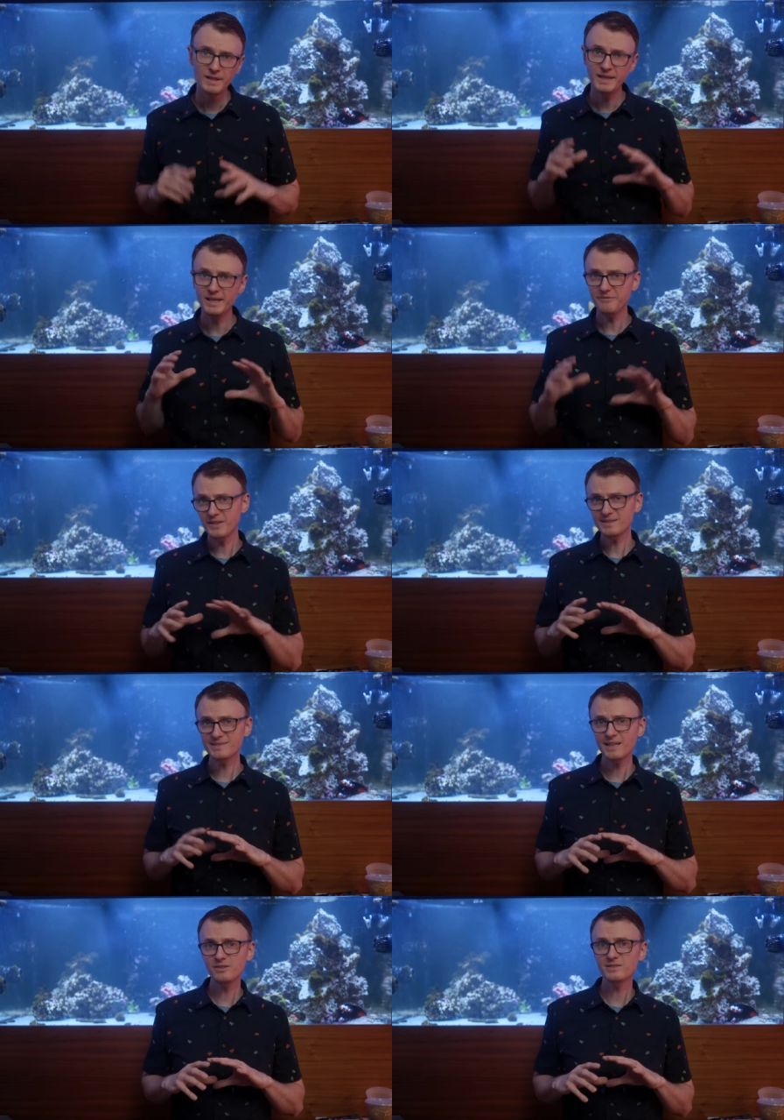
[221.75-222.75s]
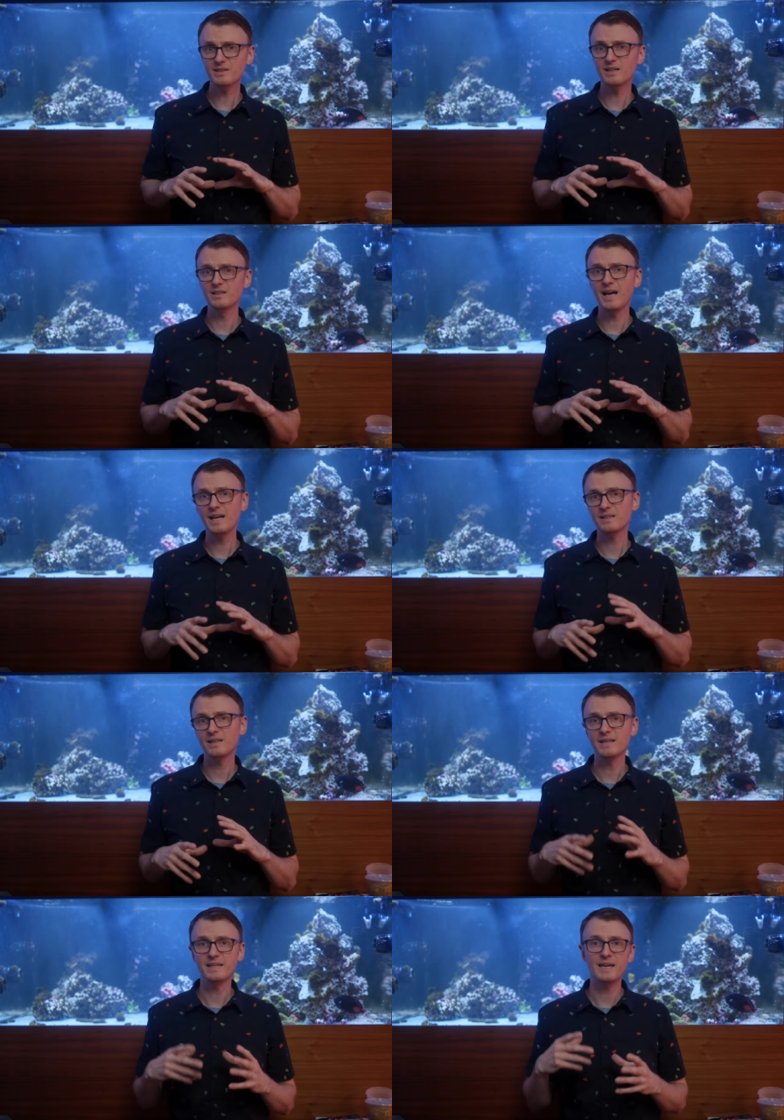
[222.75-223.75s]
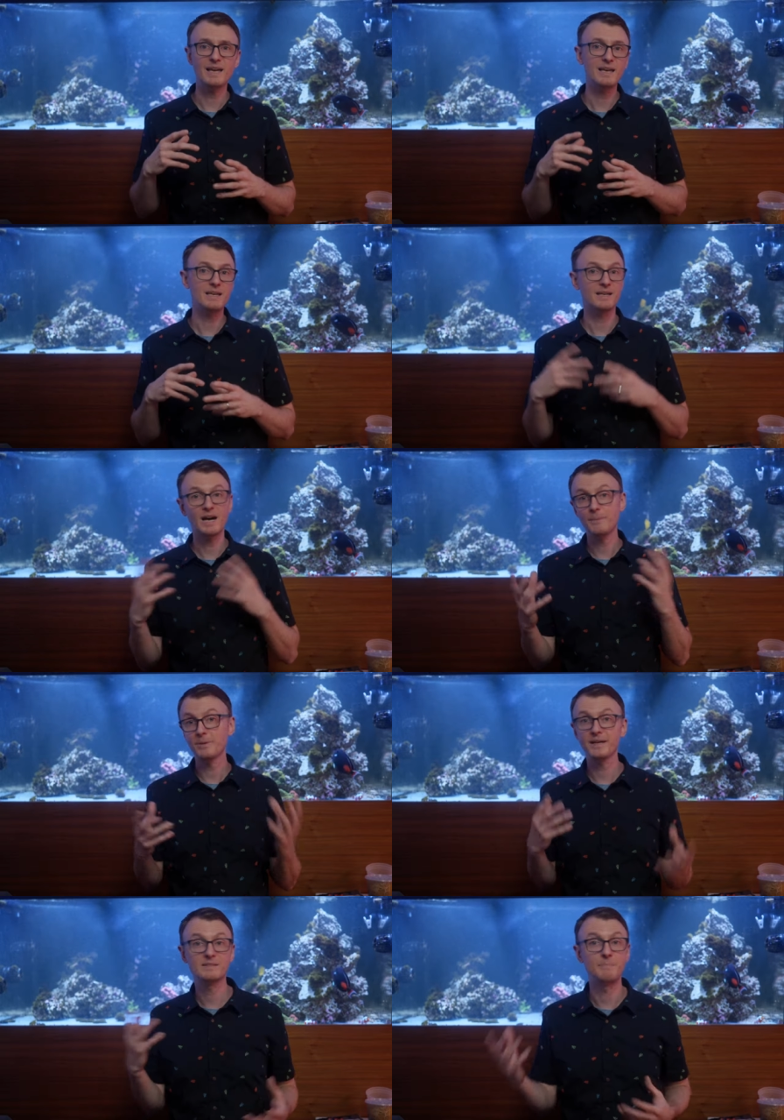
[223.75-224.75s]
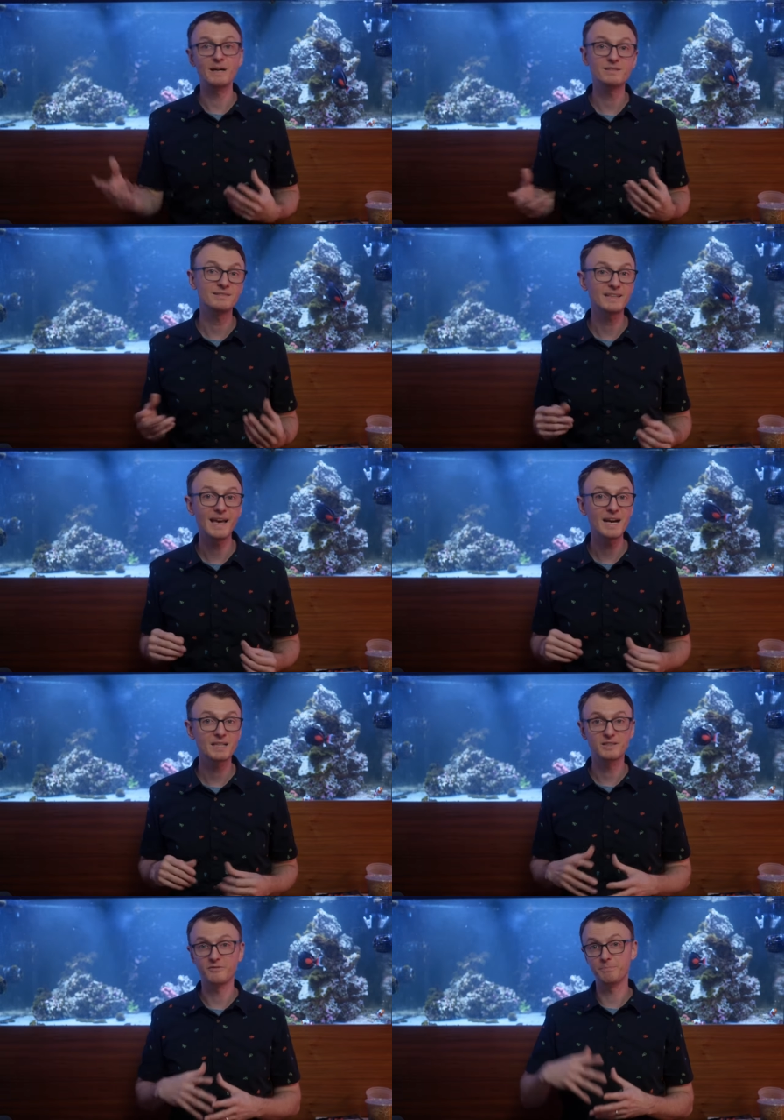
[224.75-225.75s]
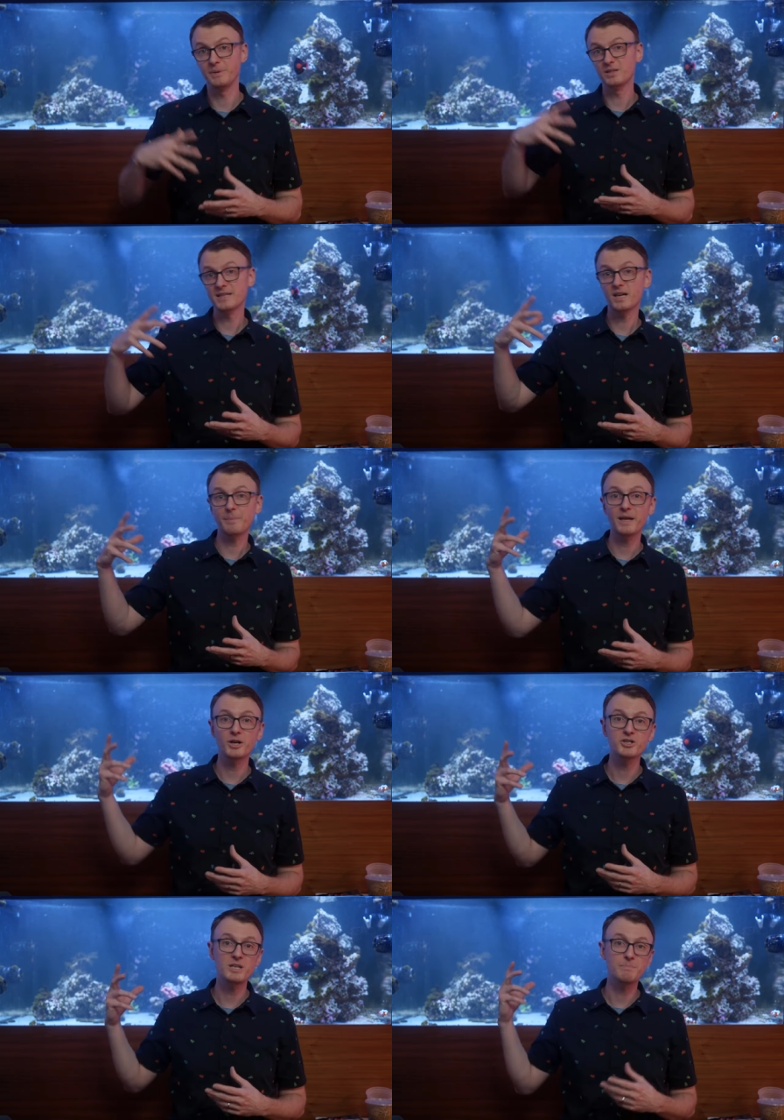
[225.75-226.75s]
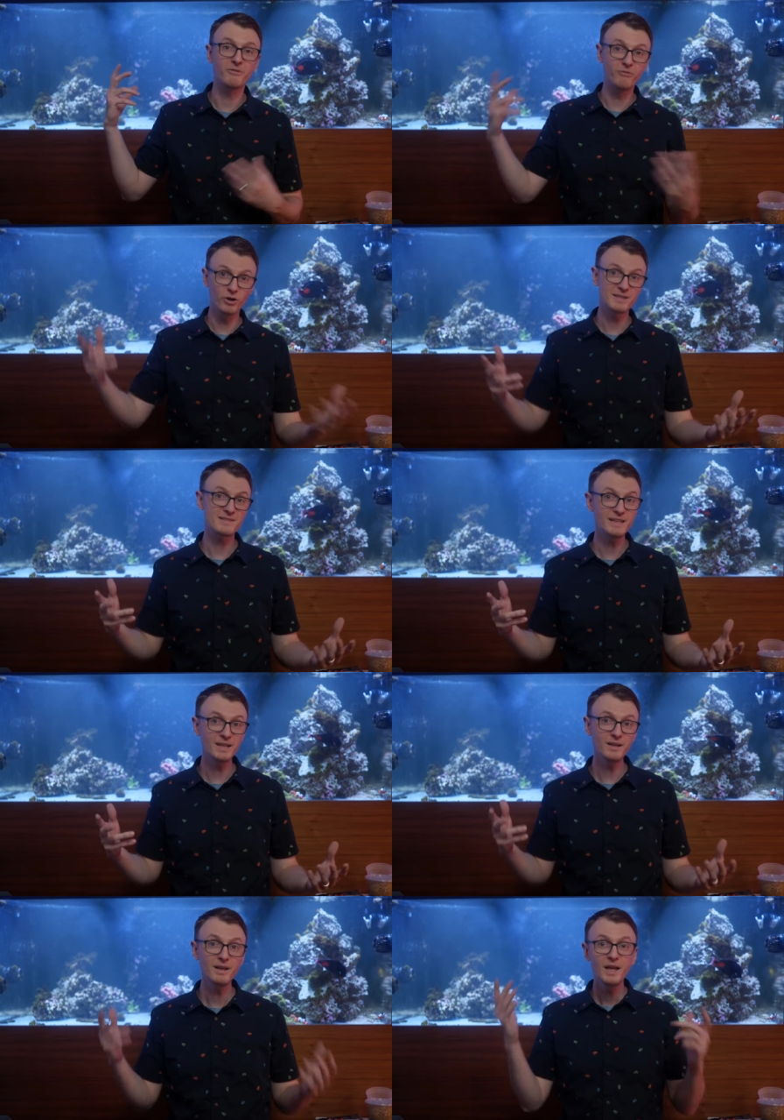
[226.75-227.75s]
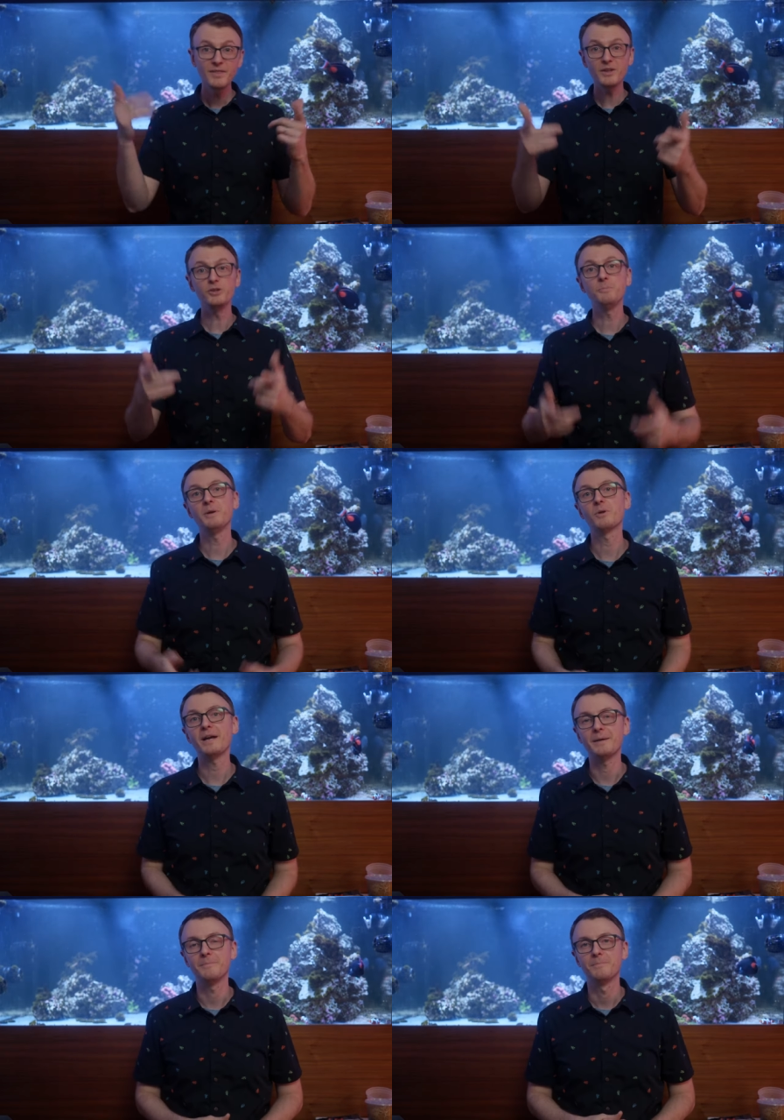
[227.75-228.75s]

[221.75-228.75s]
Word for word: If this sounds a lot like a complex balancing act of building up energy before it's needed, then you'd be right.